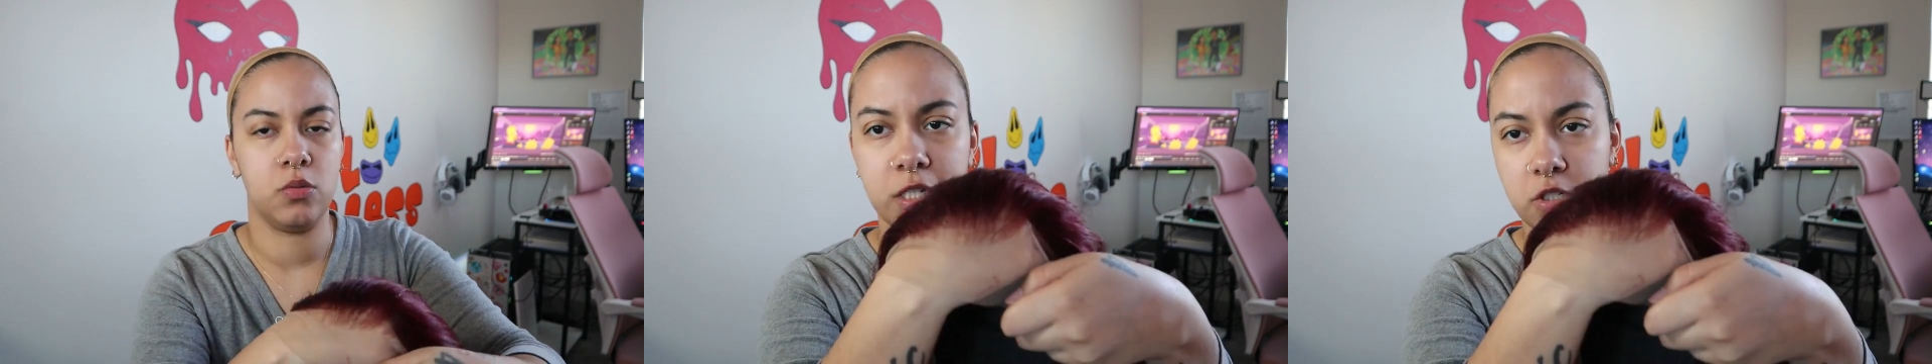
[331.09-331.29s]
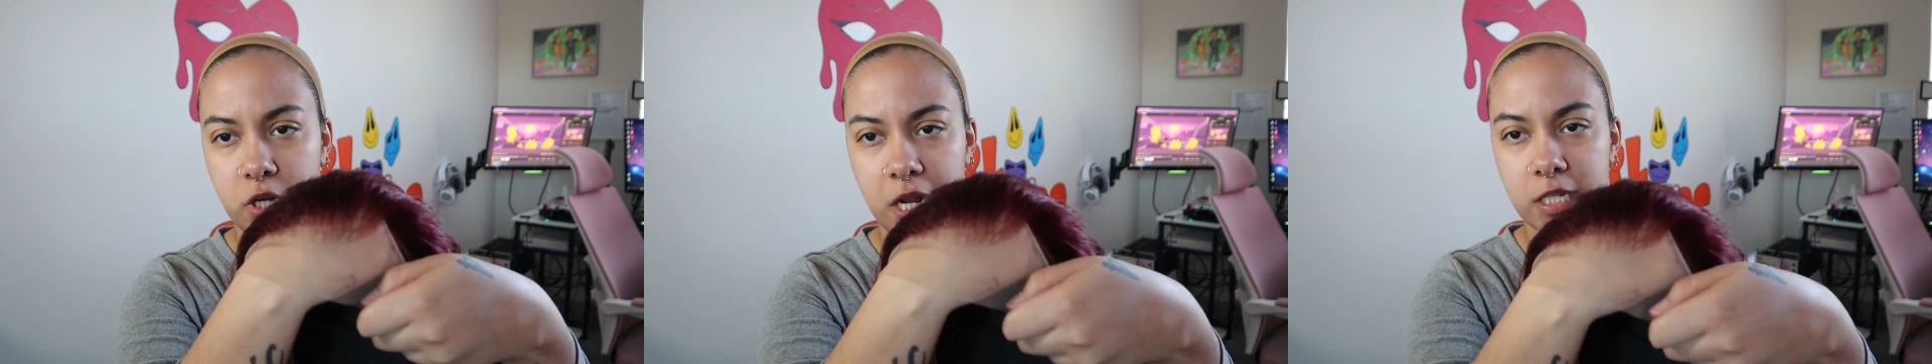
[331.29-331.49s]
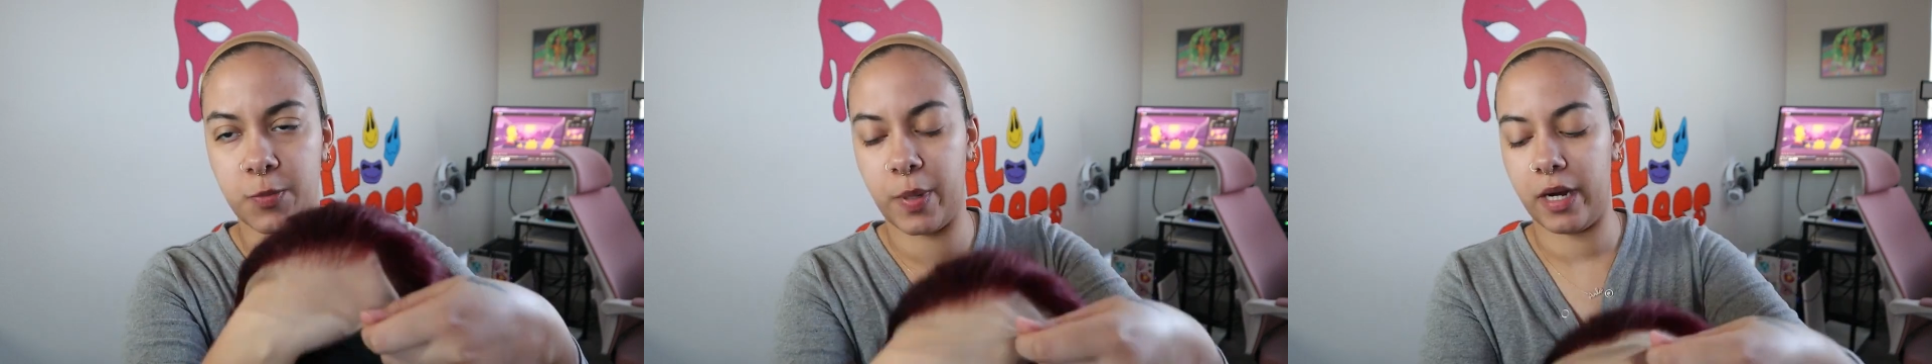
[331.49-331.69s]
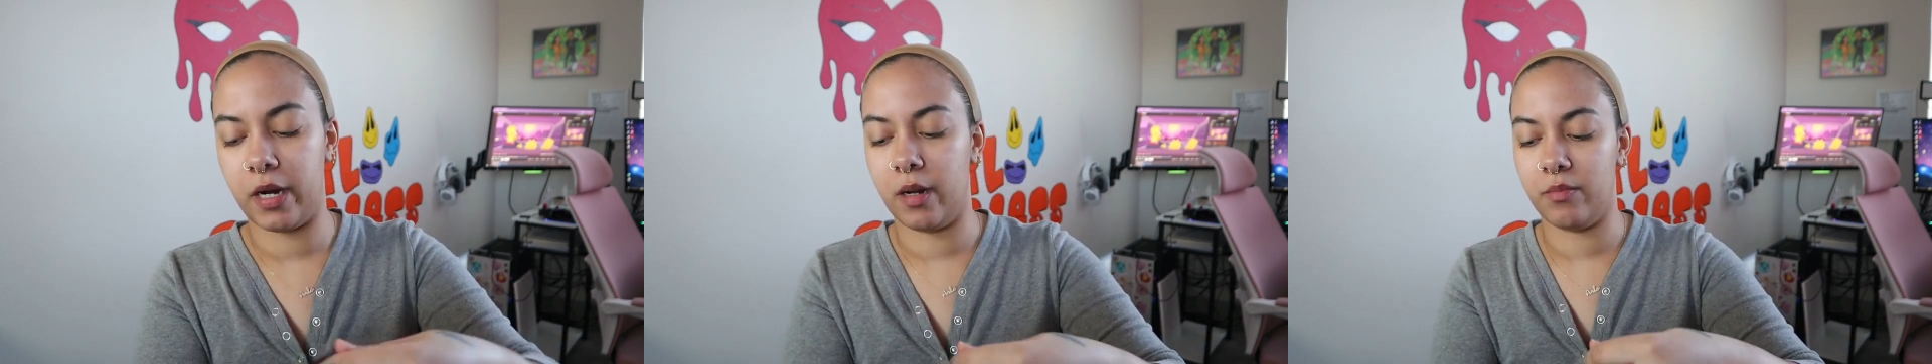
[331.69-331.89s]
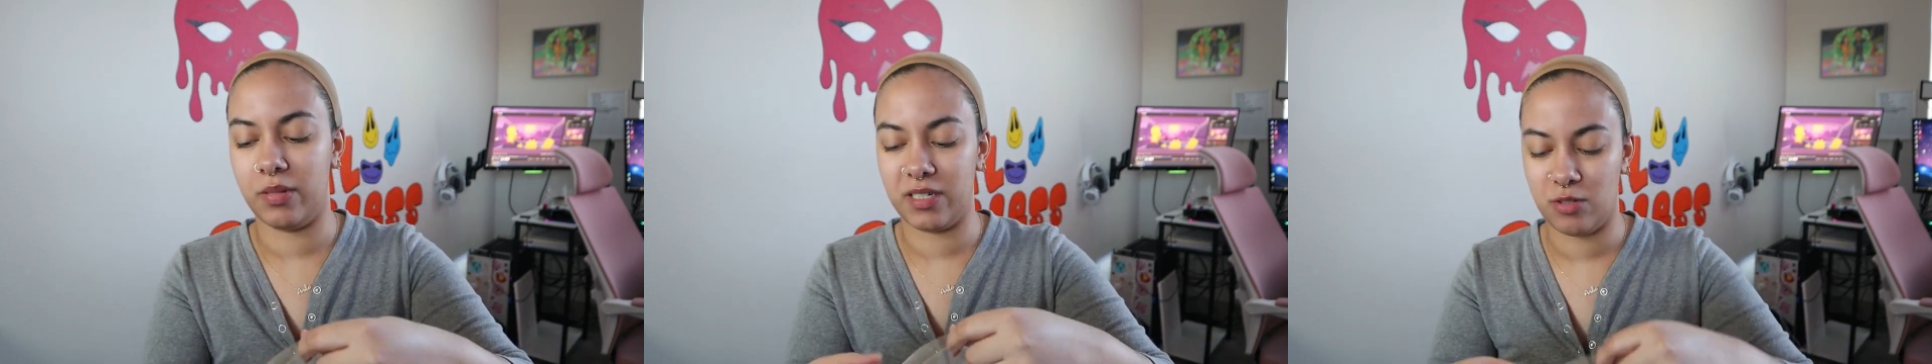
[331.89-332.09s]
It's
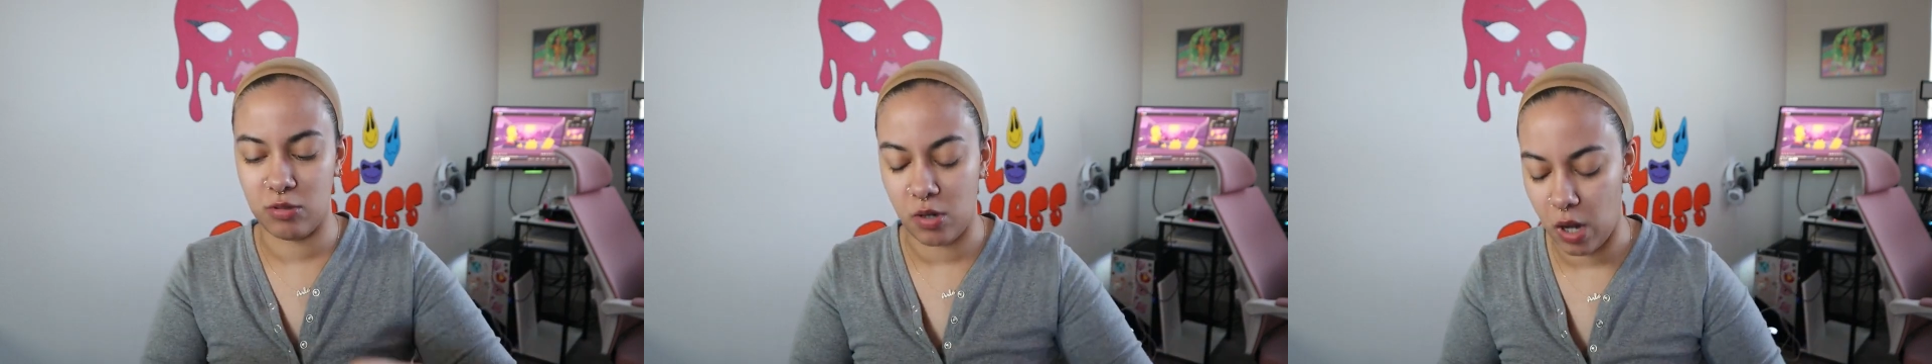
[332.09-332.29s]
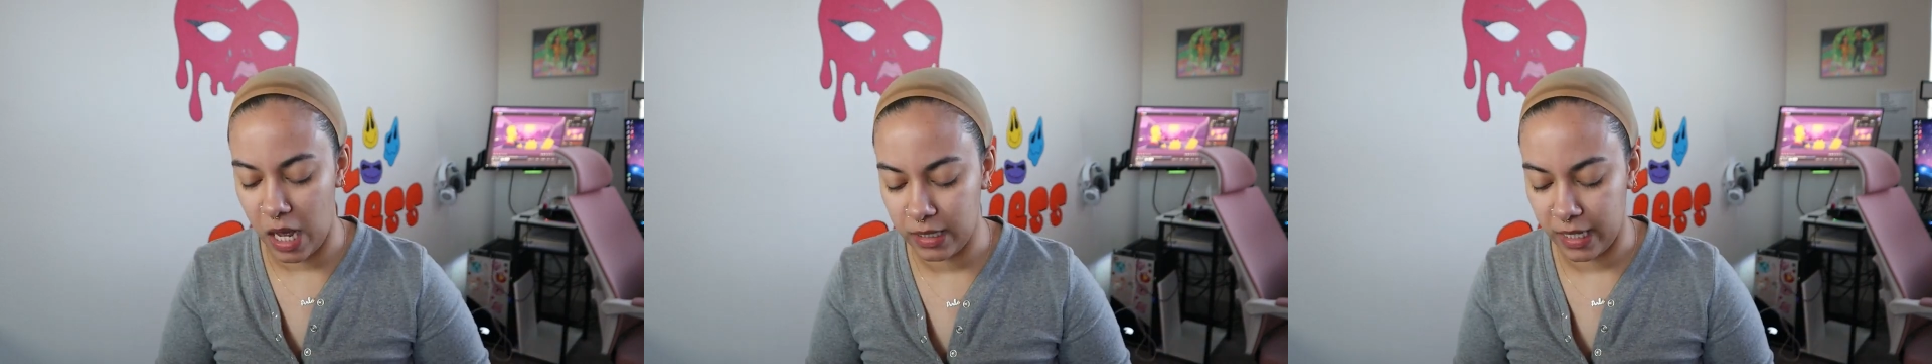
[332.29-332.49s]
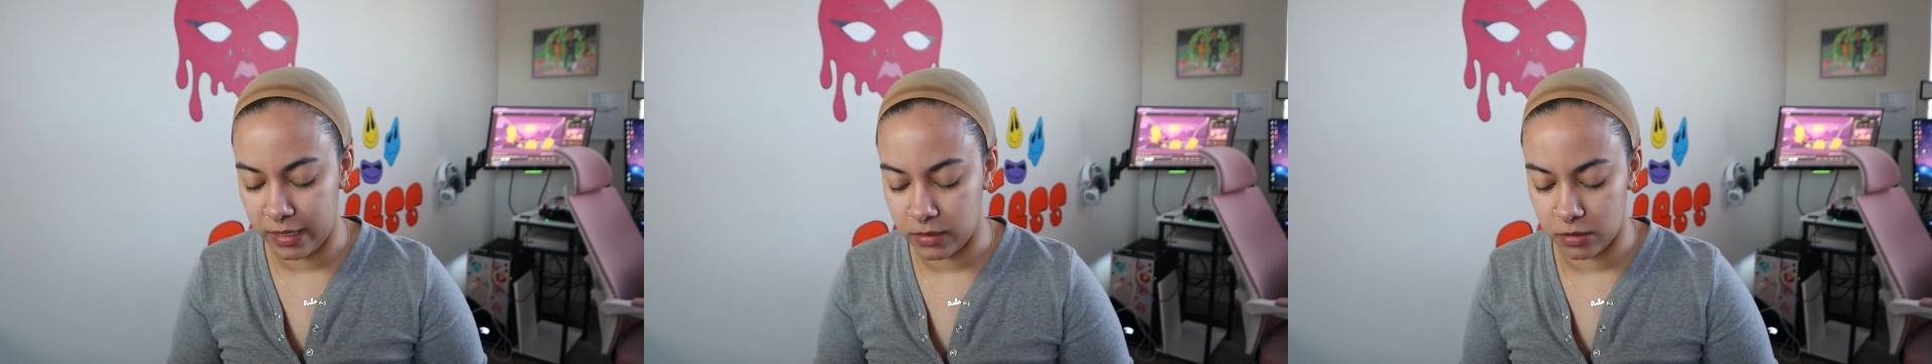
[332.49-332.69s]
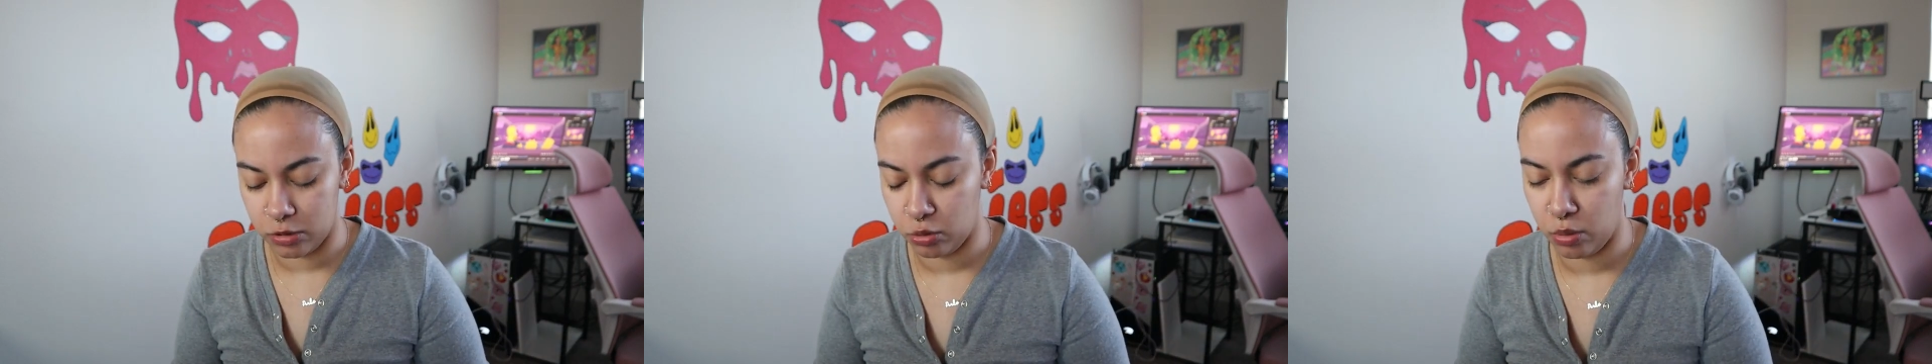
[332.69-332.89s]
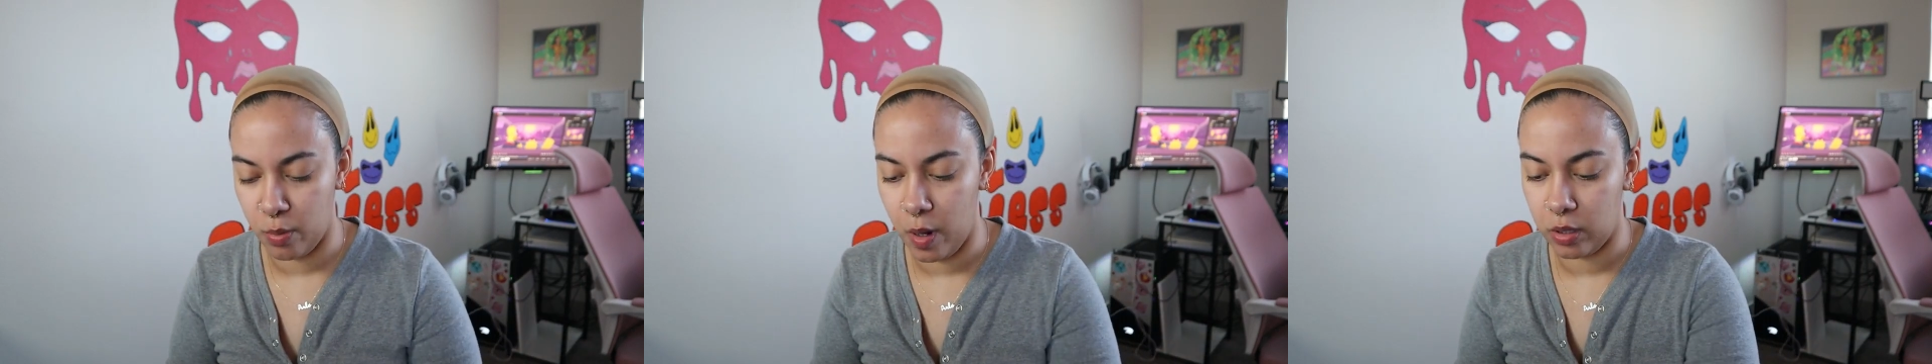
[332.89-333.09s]
transparent, but you know I like to
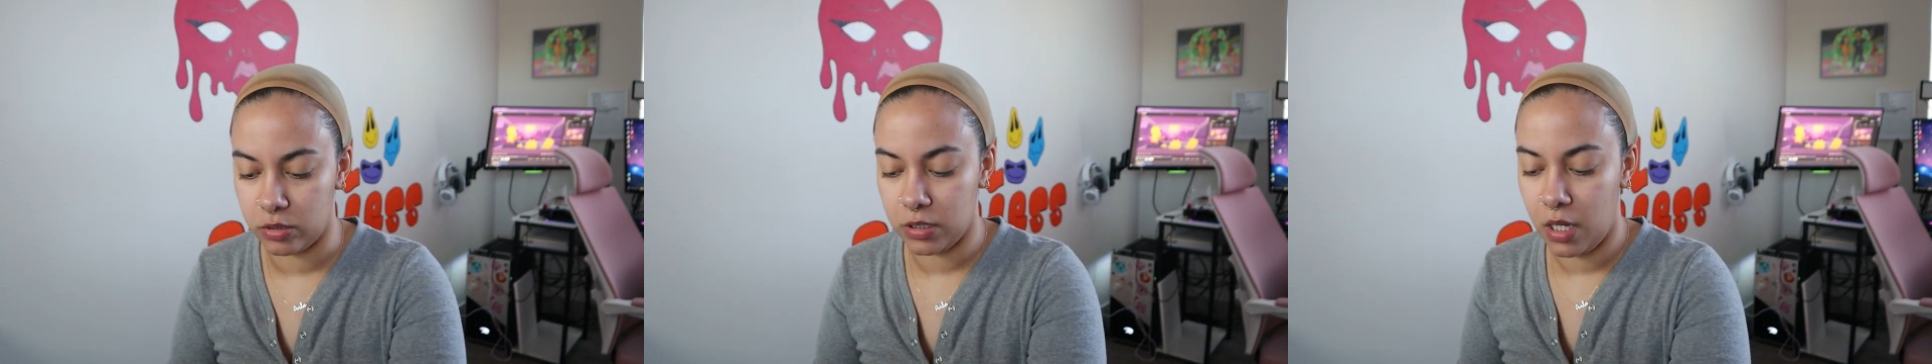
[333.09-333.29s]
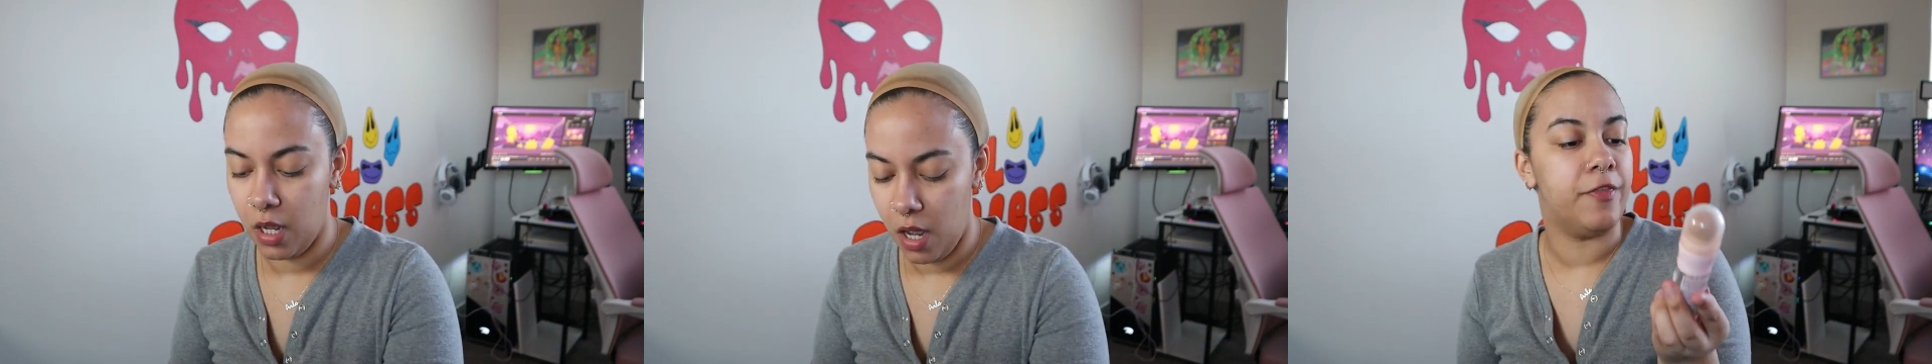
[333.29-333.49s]
do the most.